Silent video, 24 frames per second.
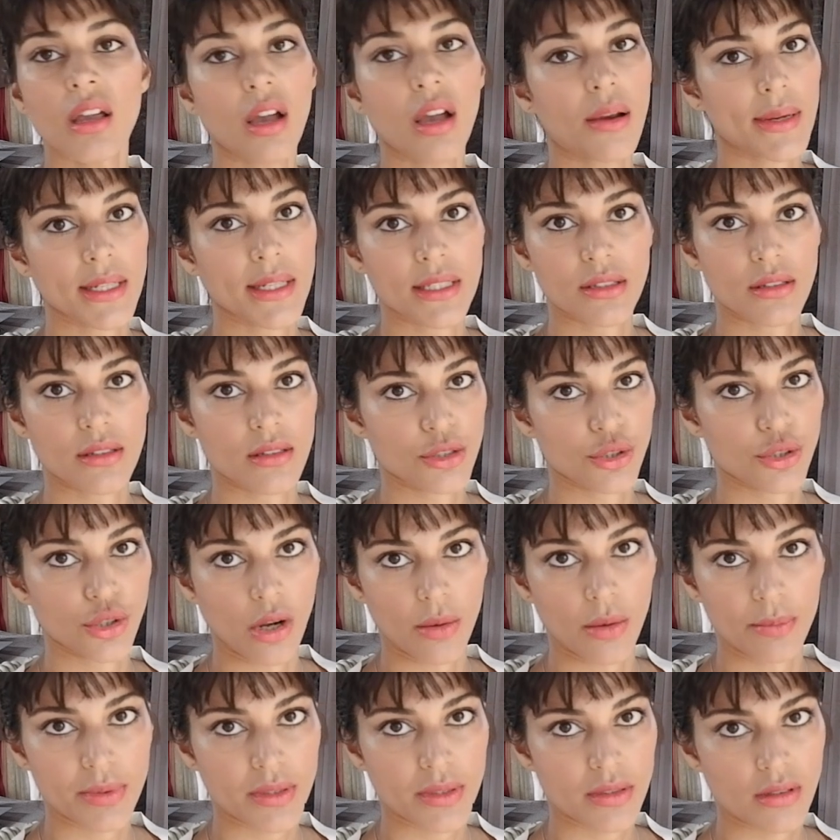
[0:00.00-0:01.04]
going to the
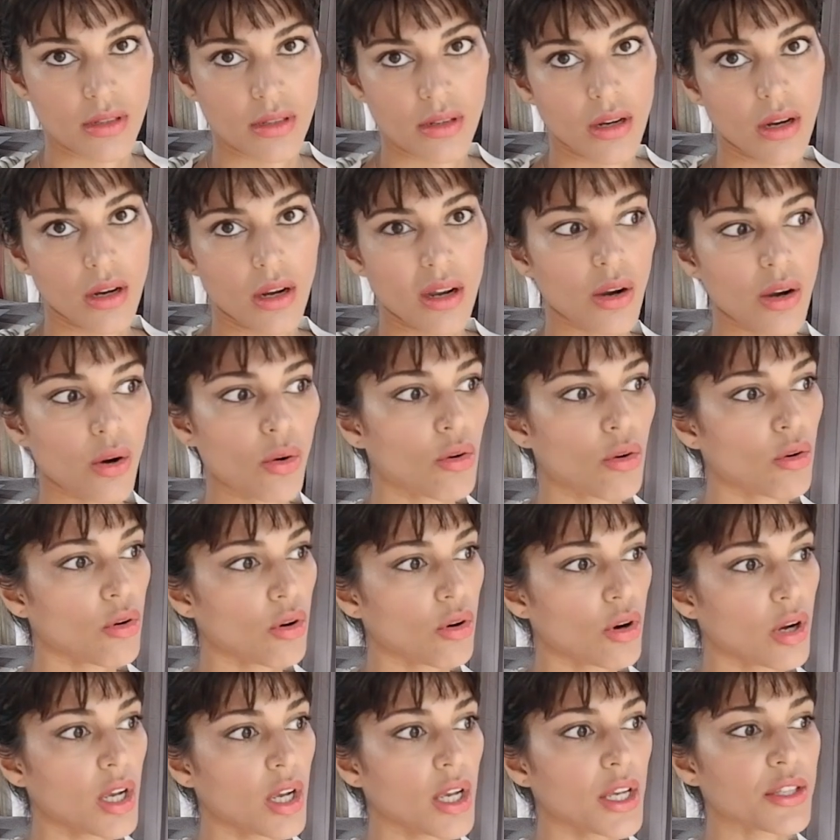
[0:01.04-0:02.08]
shops,
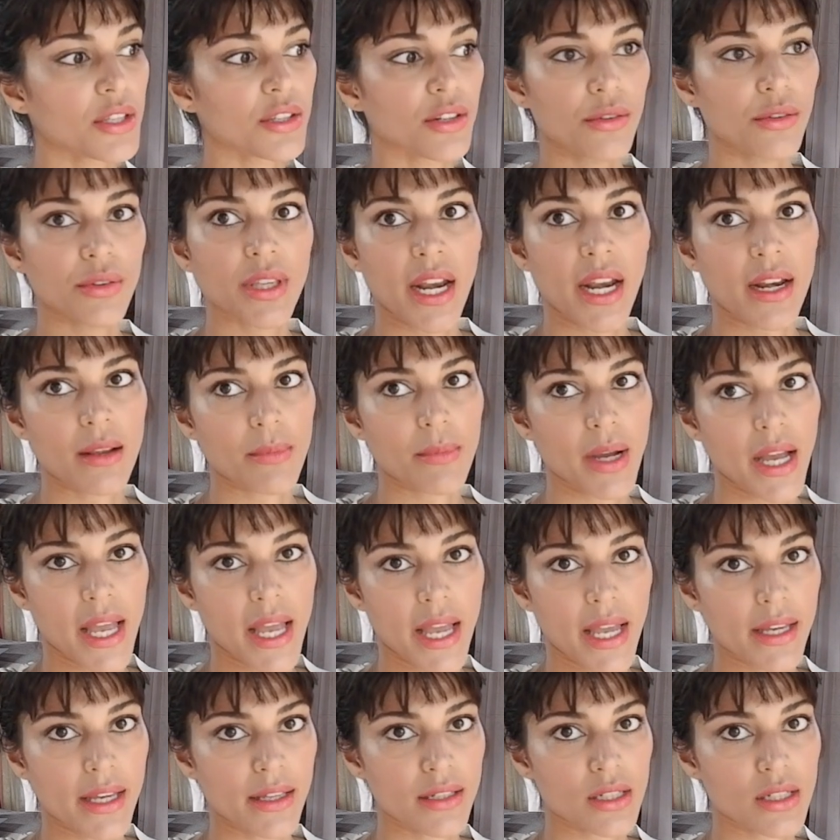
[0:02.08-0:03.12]
or, you know, getting my
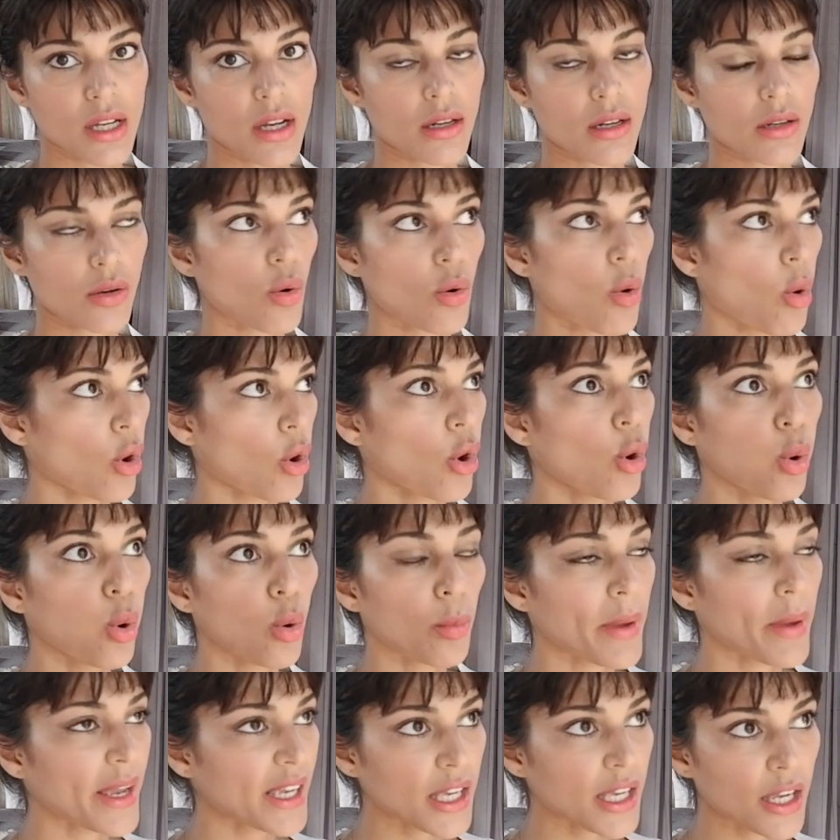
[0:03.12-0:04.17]
hair done, or
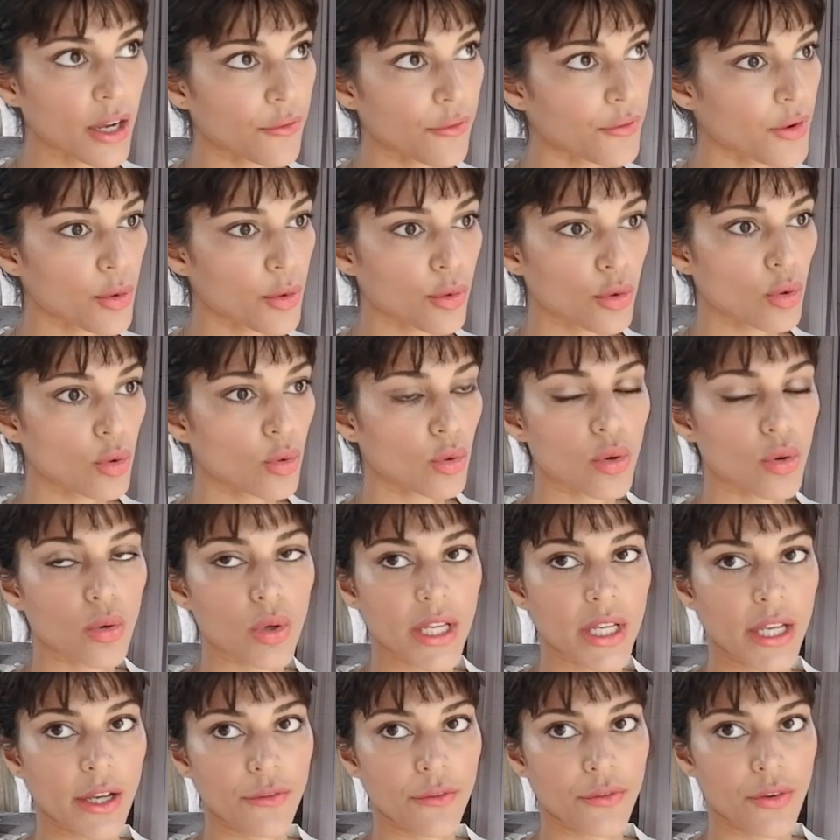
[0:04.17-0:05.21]
making a phone call,
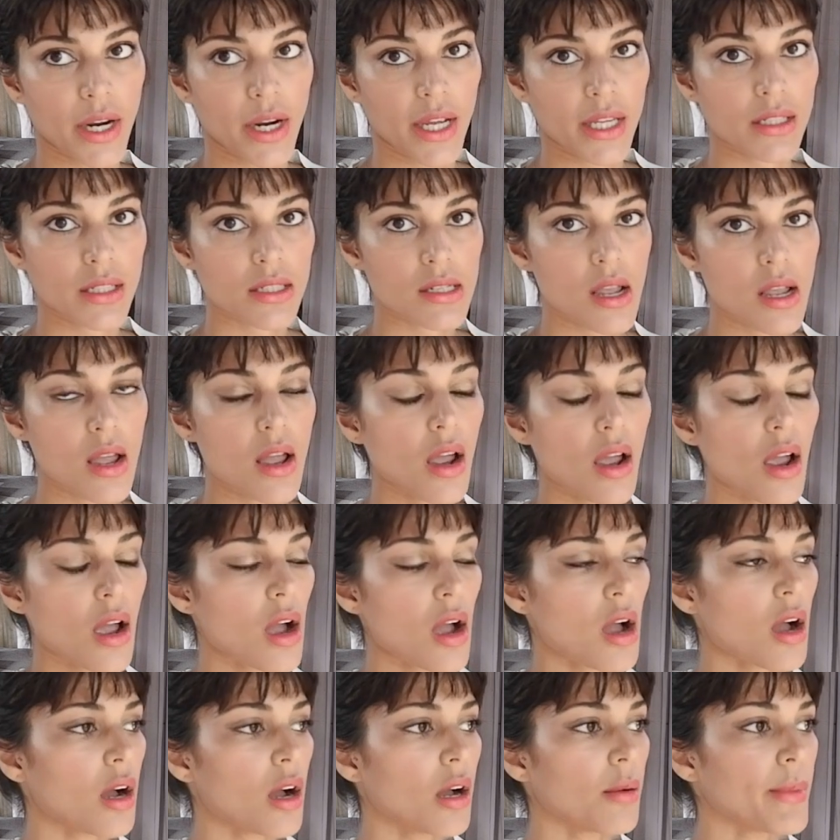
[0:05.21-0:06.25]
calling a friend,
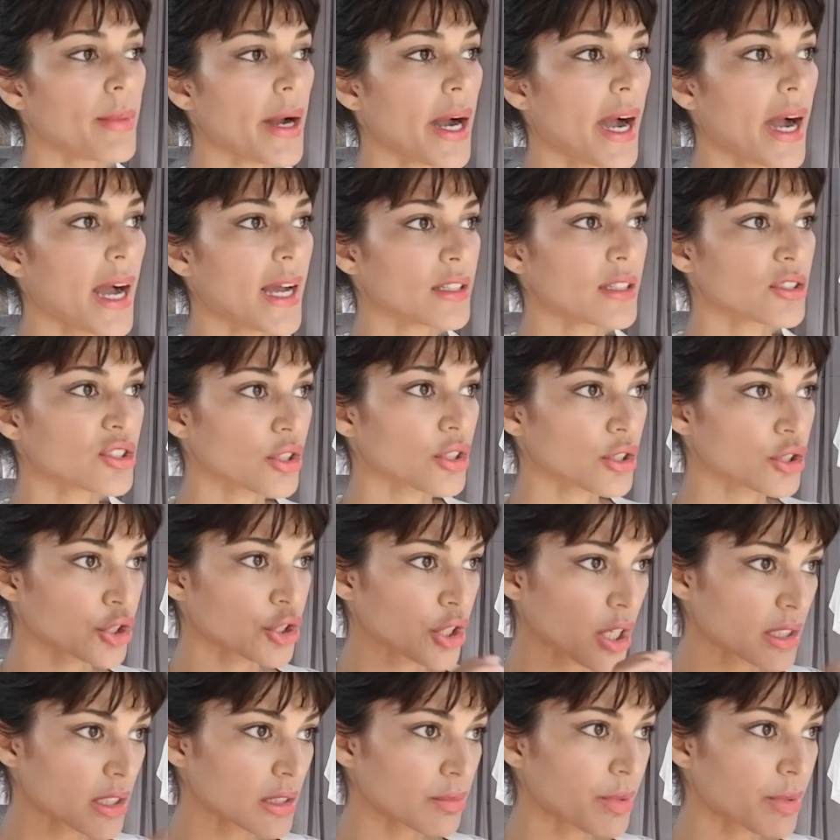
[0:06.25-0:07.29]
and
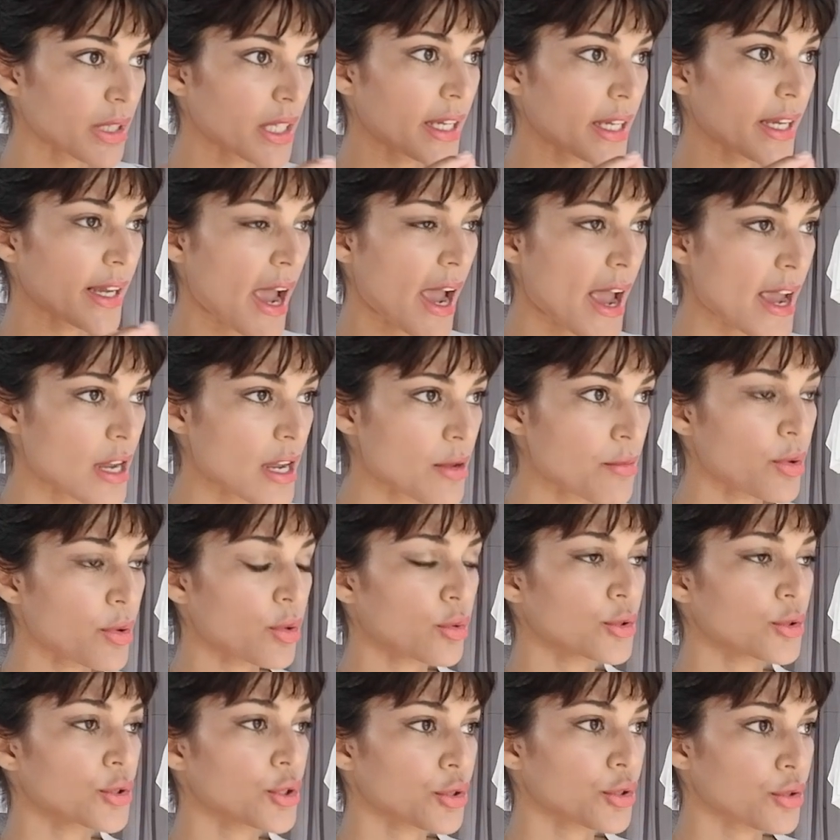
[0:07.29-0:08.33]
just being
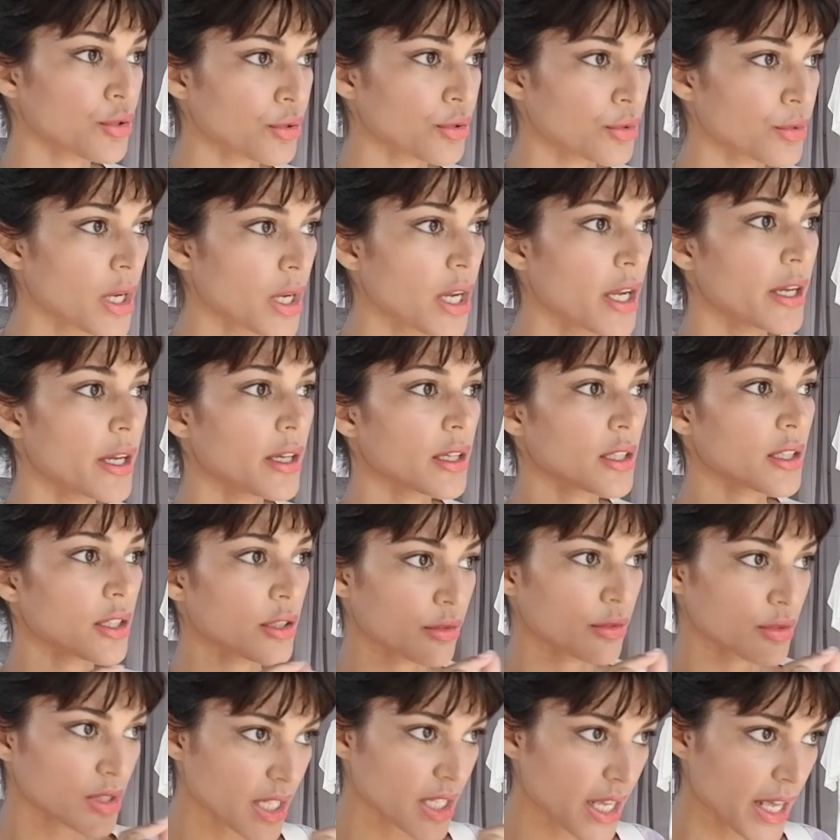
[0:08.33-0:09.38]
able to, you
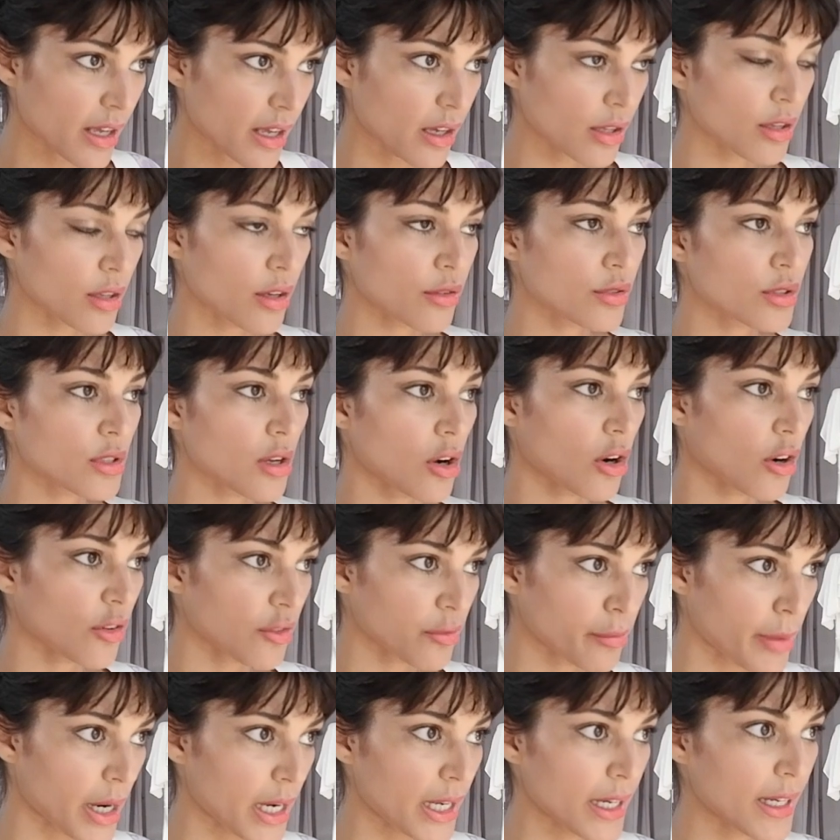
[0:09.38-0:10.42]
know, tick those
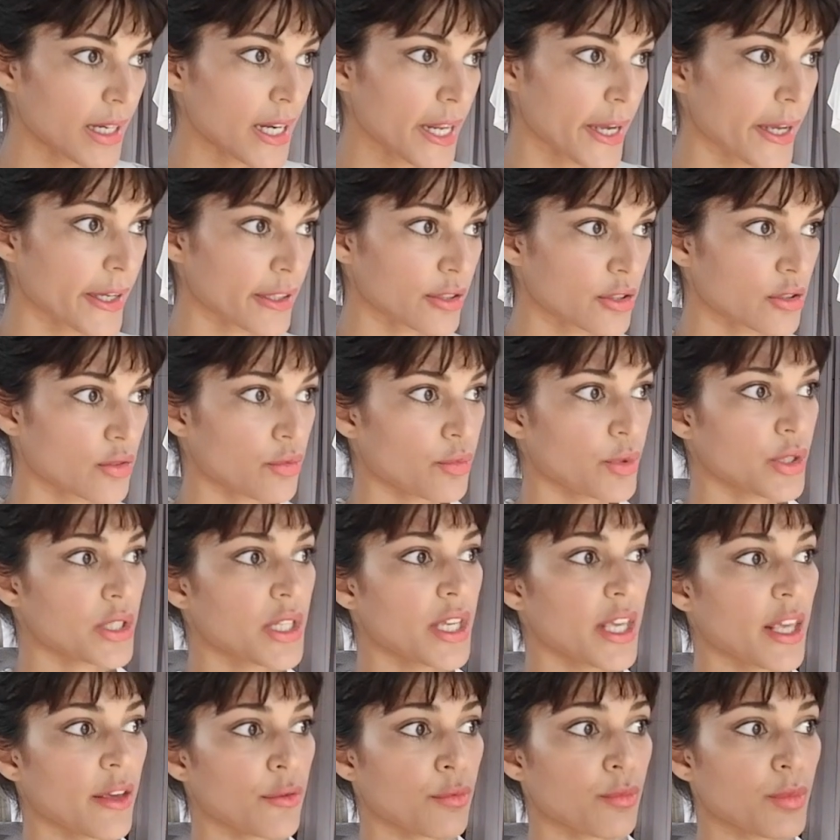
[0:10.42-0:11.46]
off my list
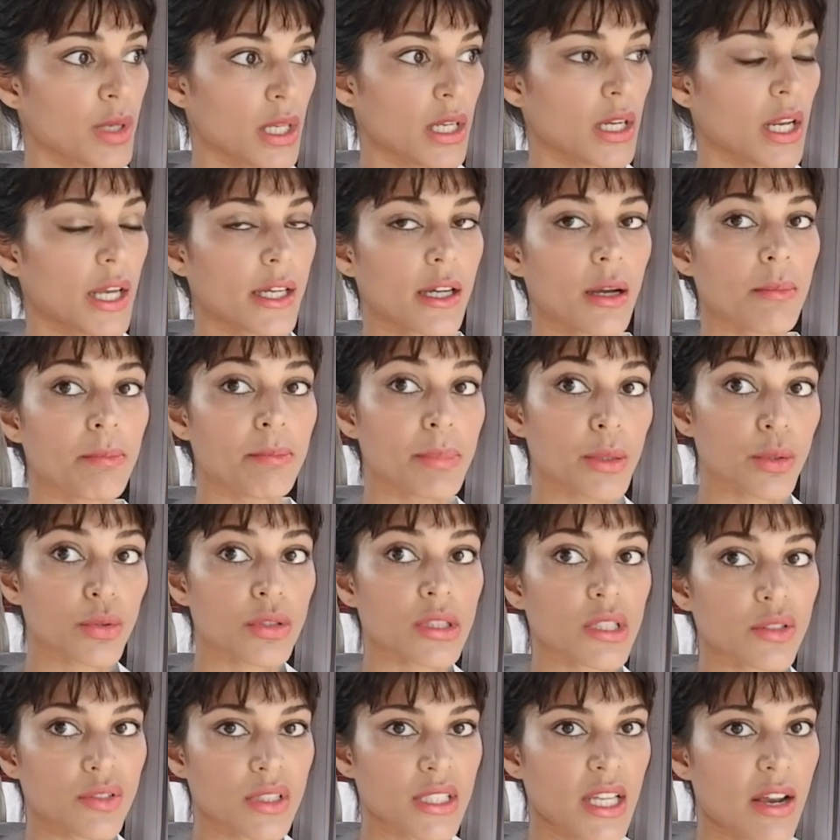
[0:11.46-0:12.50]
would give me like a
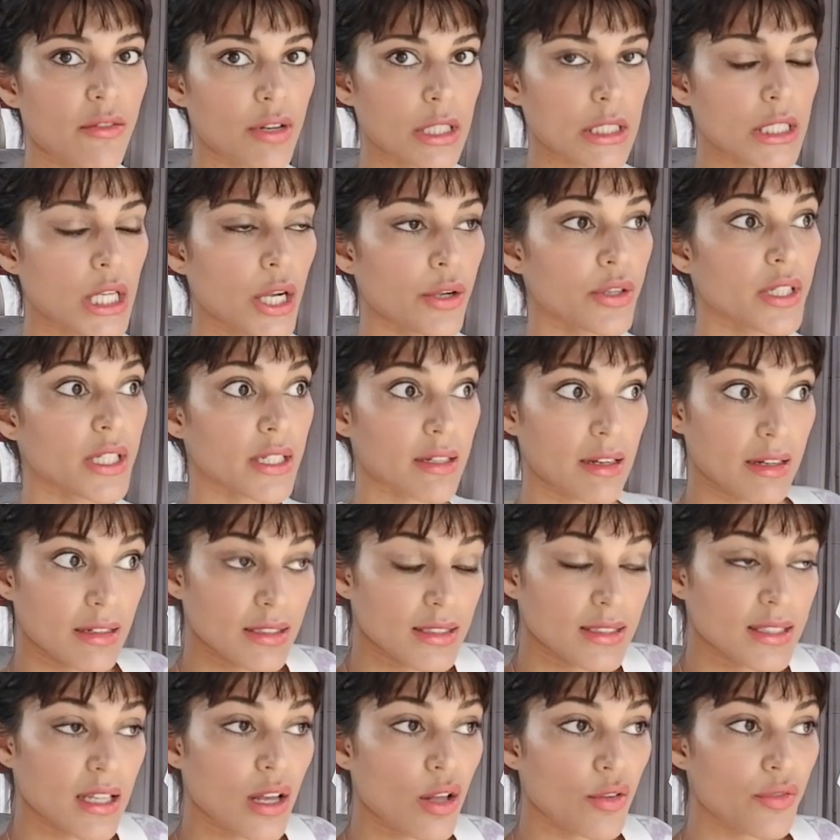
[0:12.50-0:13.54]
boost of serotonin
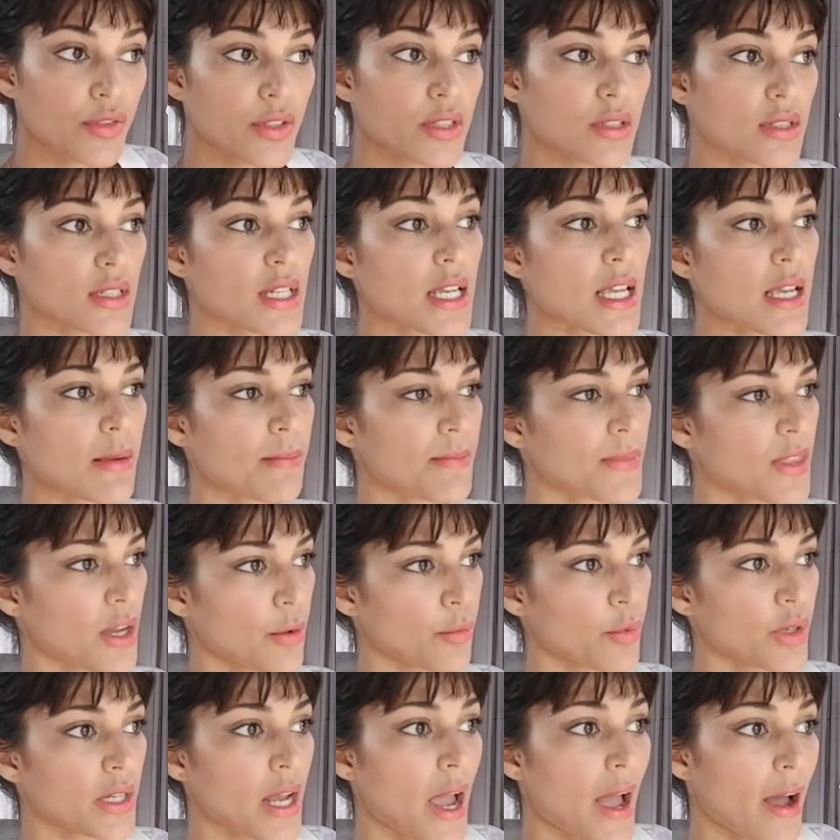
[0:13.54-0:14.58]
and self-esteem that
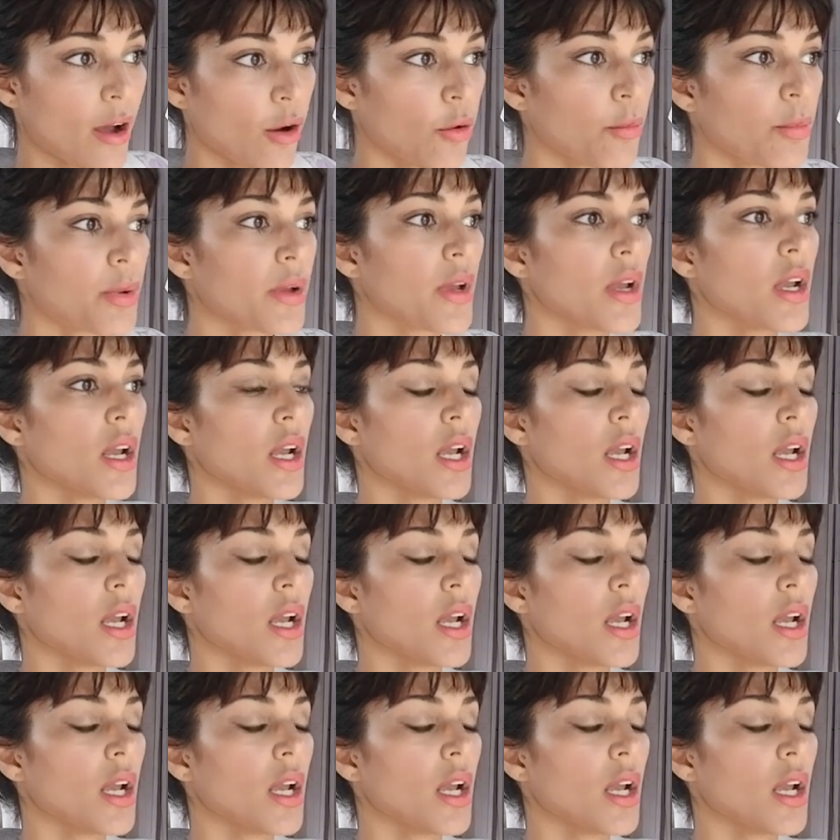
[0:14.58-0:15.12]
would help,